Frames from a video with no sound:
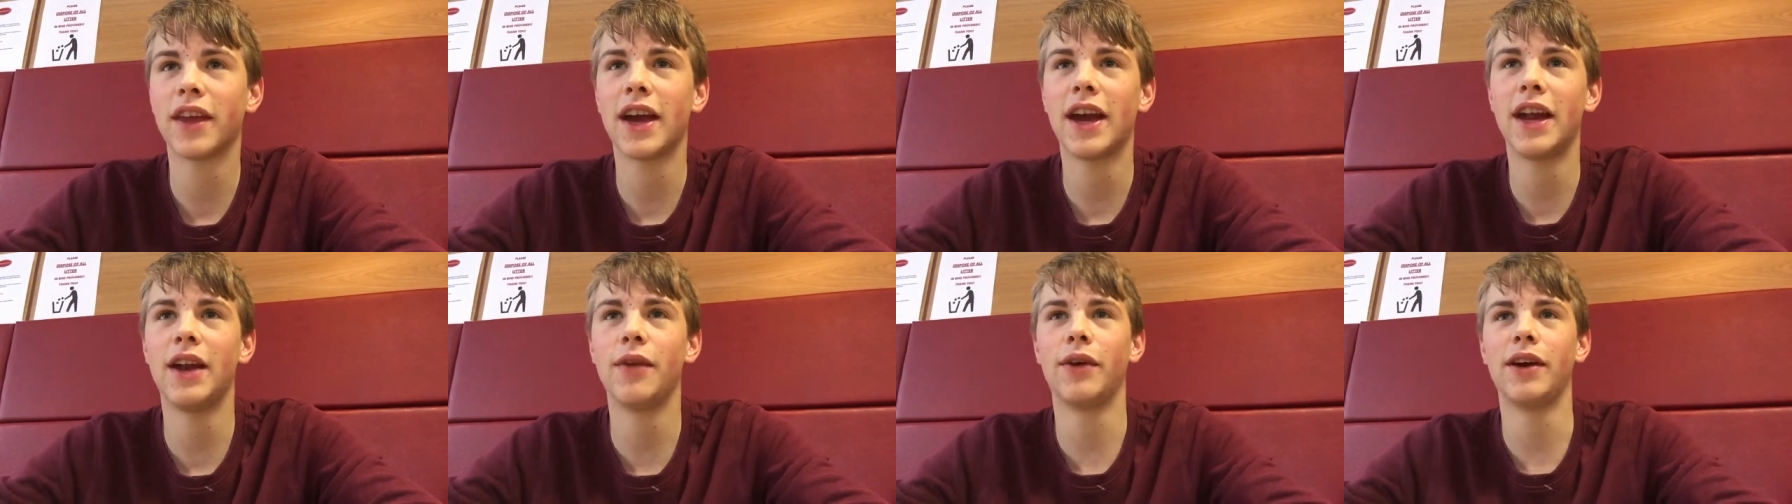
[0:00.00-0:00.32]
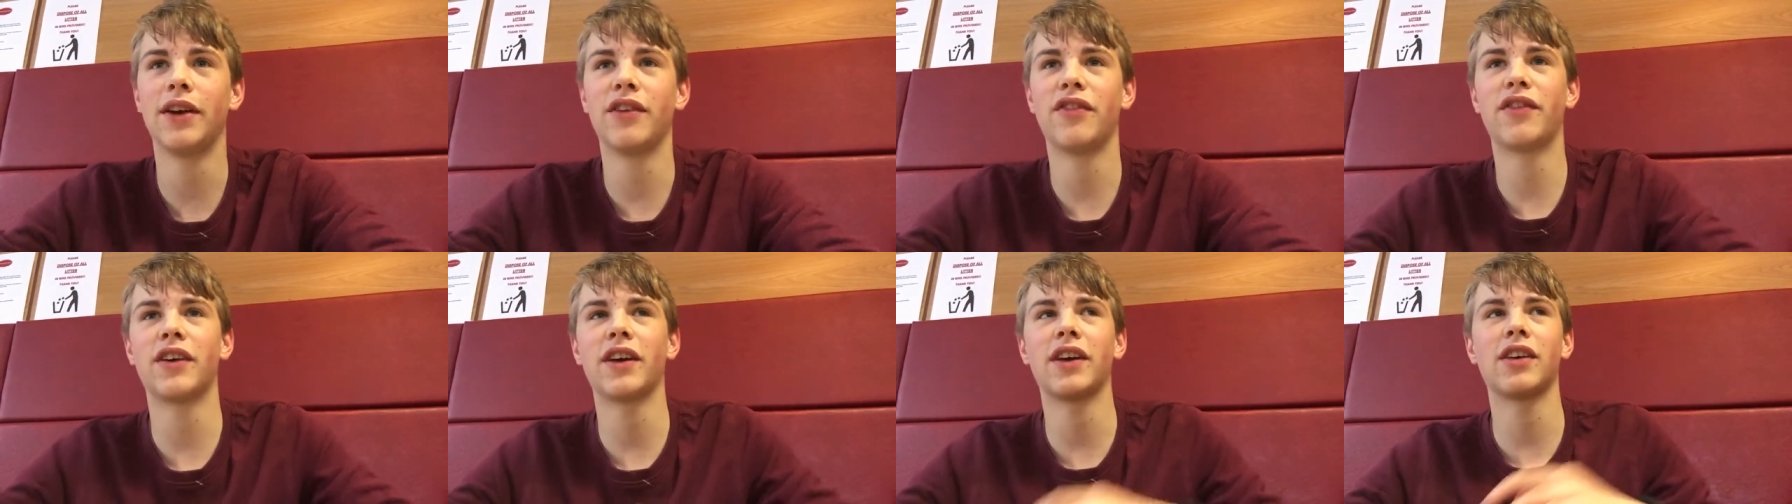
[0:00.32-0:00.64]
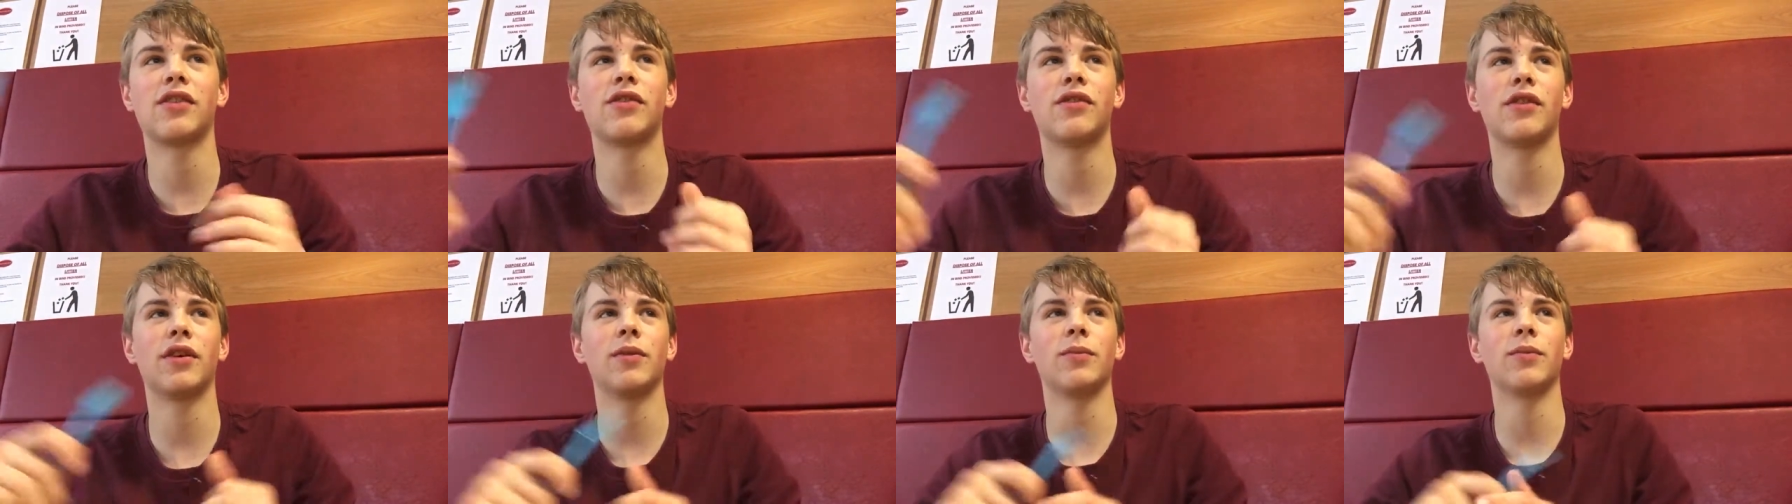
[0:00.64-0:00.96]
Anyway,
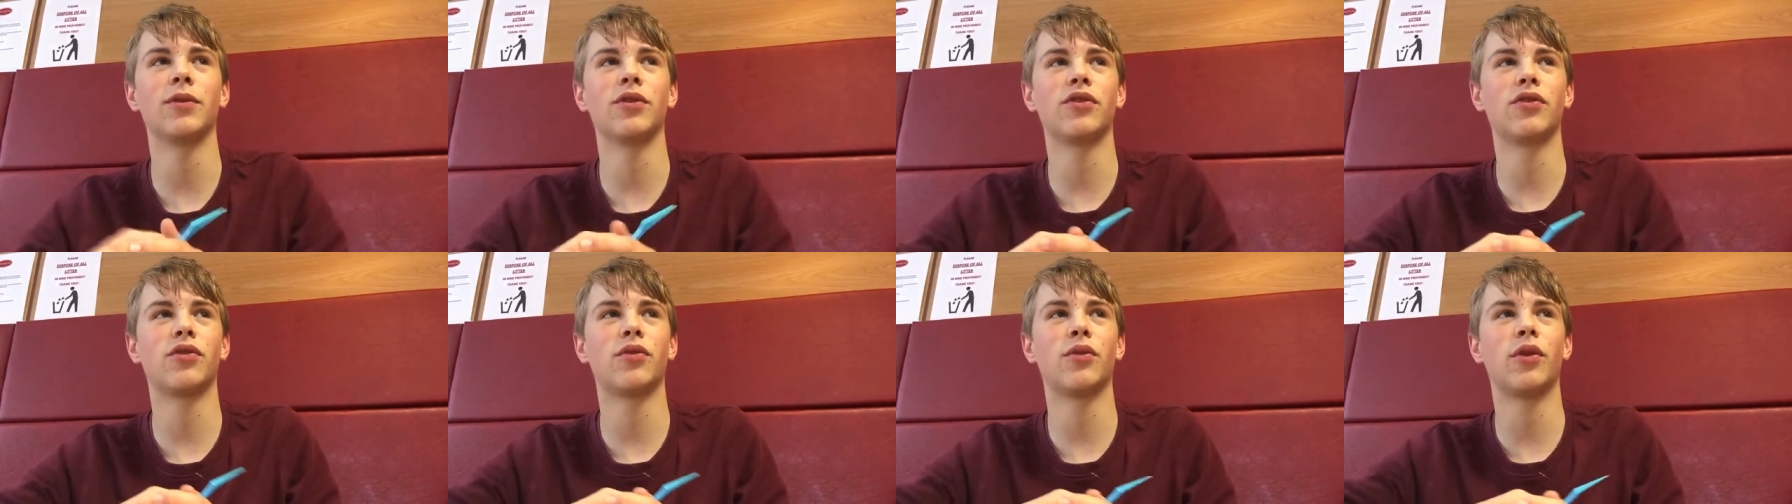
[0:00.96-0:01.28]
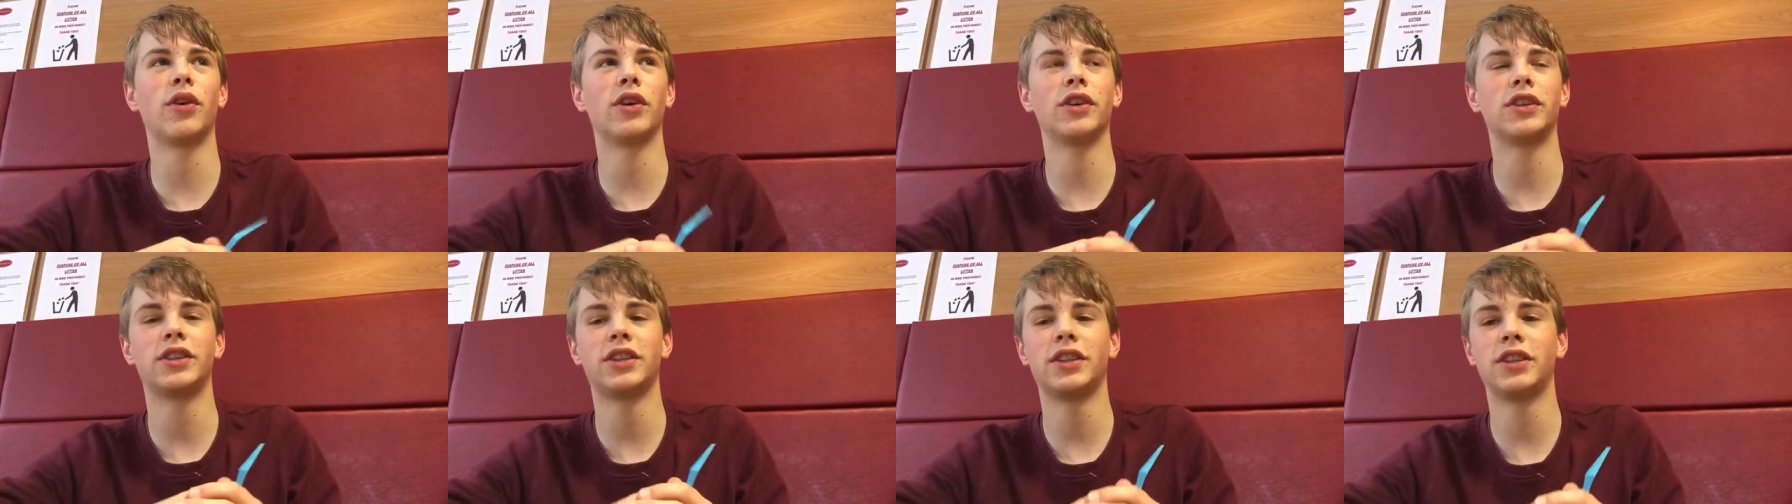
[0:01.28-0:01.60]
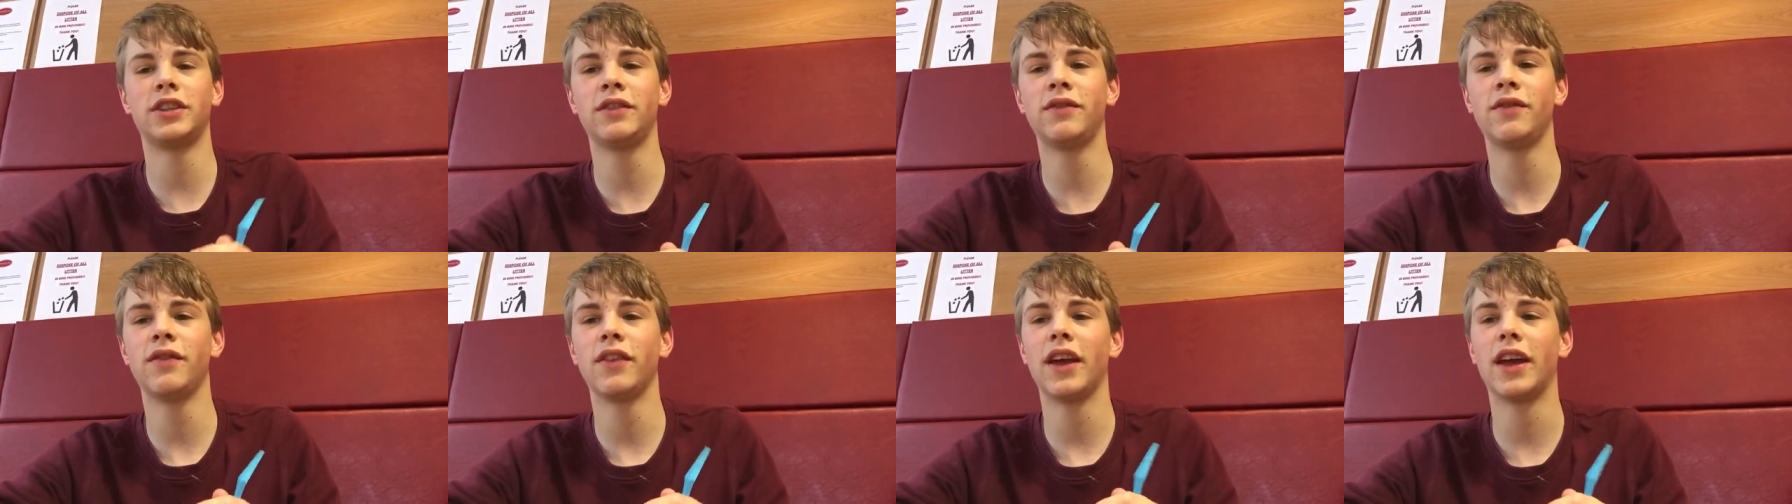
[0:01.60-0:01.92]
thank you very much for
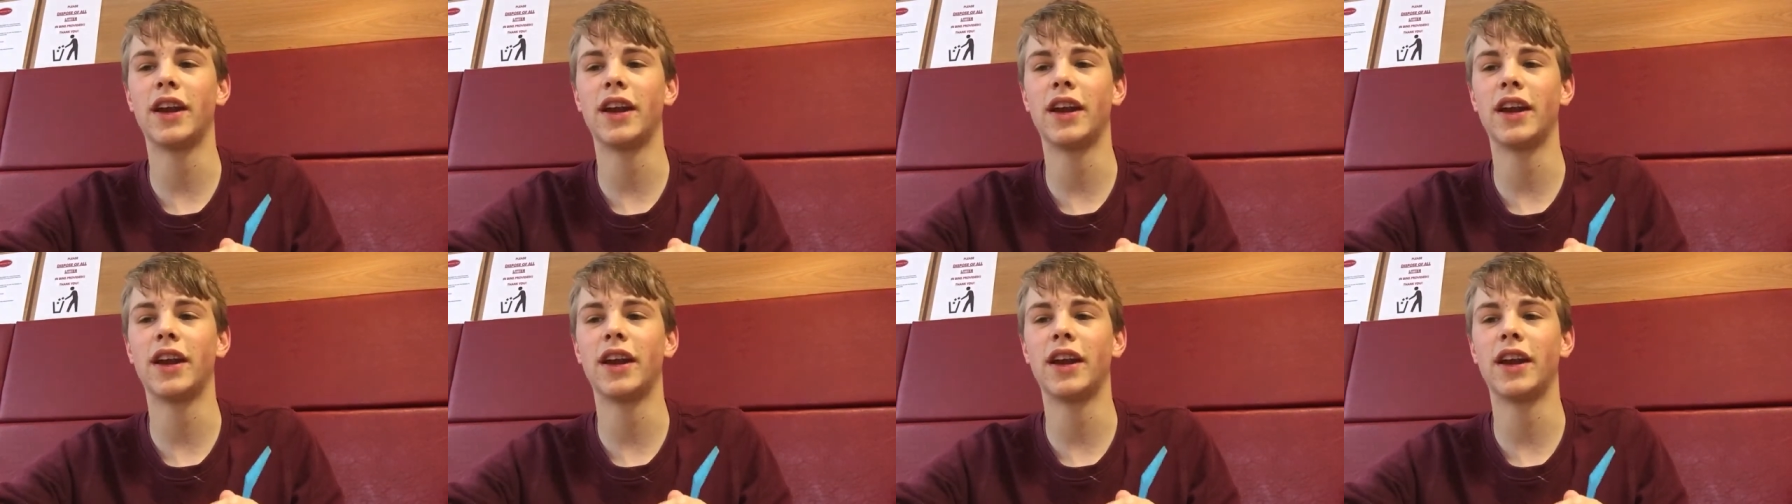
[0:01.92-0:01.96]
watching,